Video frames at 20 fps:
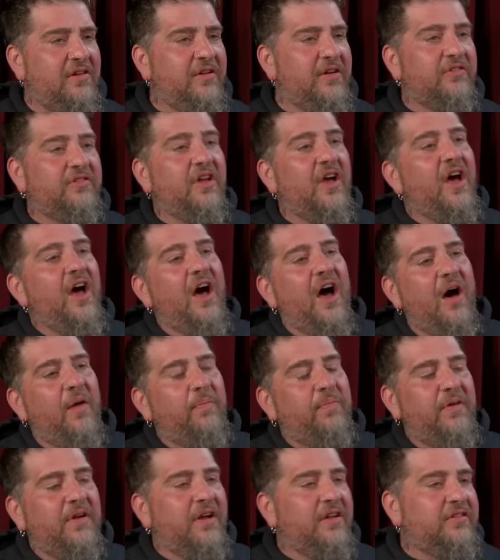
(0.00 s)
He goes, I'll
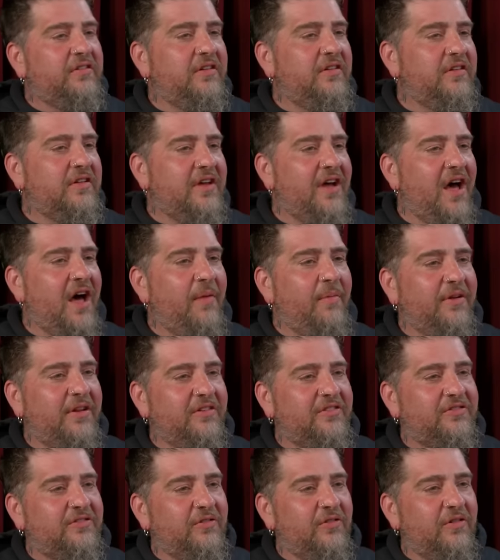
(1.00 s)
bring it to the
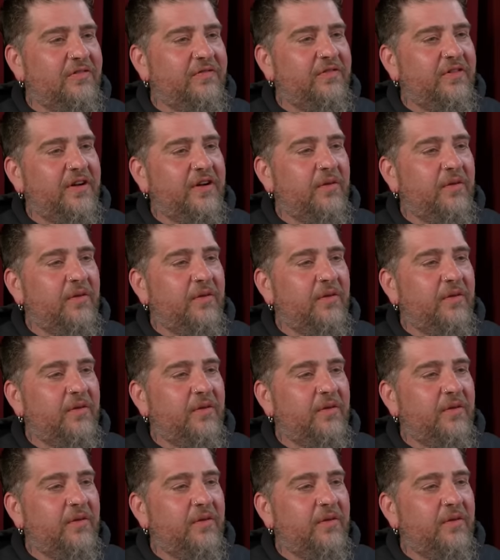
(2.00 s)
comedy store for.